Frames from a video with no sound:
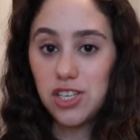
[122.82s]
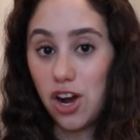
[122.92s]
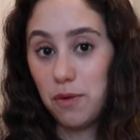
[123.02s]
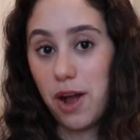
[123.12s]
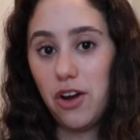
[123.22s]
to
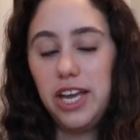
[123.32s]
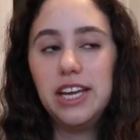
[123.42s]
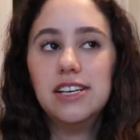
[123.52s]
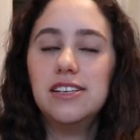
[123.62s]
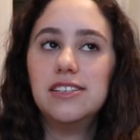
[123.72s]
talk about
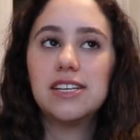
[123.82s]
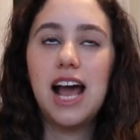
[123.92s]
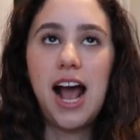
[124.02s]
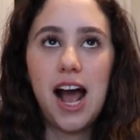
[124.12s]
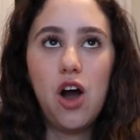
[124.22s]
is
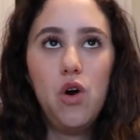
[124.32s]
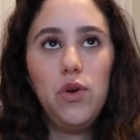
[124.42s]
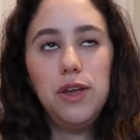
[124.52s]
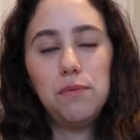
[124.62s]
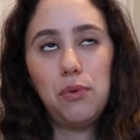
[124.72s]

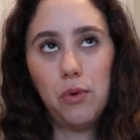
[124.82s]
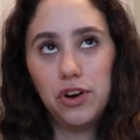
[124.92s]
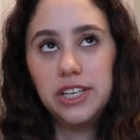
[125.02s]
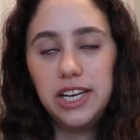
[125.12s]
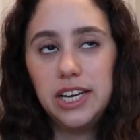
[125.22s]
how
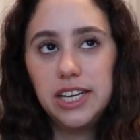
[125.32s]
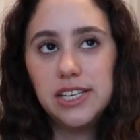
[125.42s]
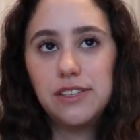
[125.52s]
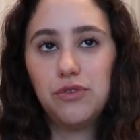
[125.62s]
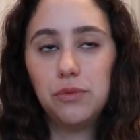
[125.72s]
important it
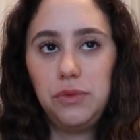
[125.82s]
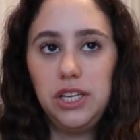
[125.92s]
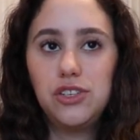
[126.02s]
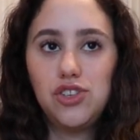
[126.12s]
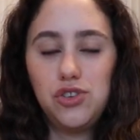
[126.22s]
is for
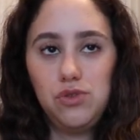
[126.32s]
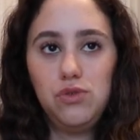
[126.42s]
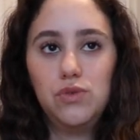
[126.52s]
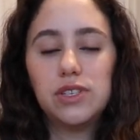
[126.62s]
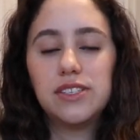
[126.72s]
me
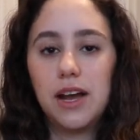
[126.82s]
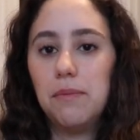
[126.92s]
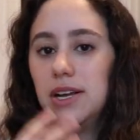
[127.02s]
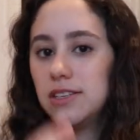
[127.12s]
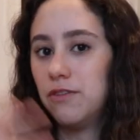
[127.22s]
to
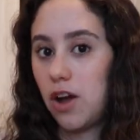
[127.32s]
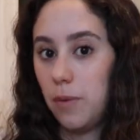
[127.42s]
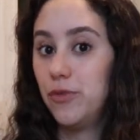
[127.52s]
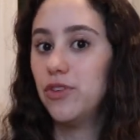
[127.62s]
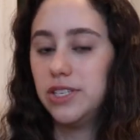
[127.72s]
set myself
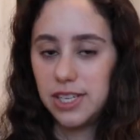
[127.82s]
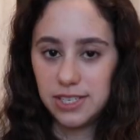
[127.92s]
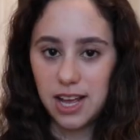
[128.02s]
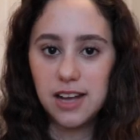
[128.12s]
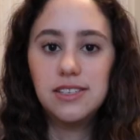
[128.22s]
up for
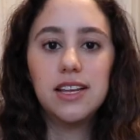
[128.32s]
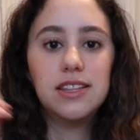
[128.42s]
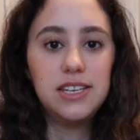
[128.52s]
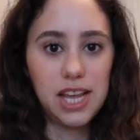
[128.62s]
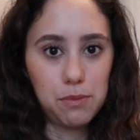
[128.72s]
success
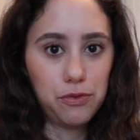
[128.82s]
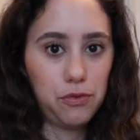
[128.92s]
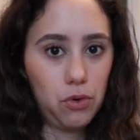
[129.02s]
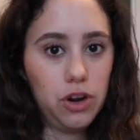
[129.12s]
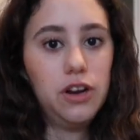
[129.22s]
the day
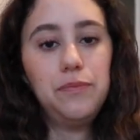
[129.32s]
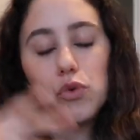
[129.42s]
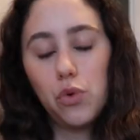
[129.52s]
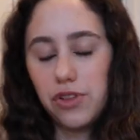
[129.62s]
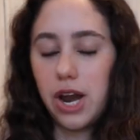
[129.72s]
before
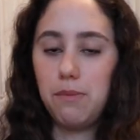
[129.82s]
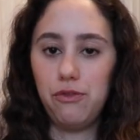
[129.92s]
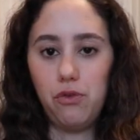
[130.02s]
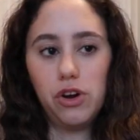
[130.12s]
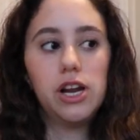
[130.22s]
or the night
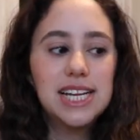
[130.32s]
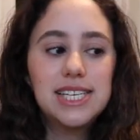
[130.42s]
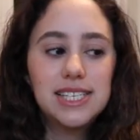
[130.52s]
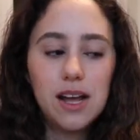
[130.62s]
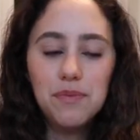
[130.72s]
before.
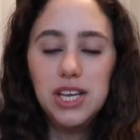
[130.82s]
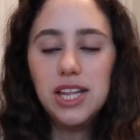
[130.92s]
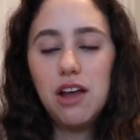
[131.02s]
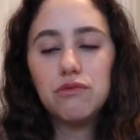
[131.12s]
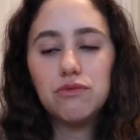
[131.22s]

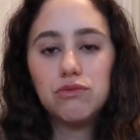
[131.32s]
Something that